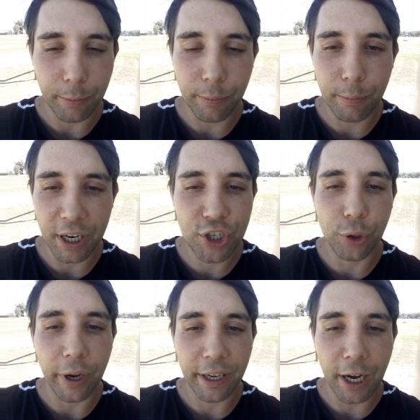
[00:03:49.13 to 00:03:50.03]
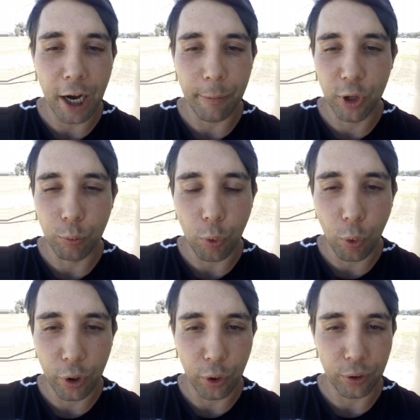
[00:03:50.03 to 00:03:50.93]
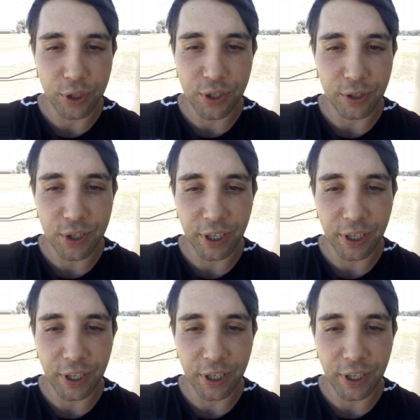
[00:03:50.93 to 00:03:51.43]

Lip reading: much like the war nonsense.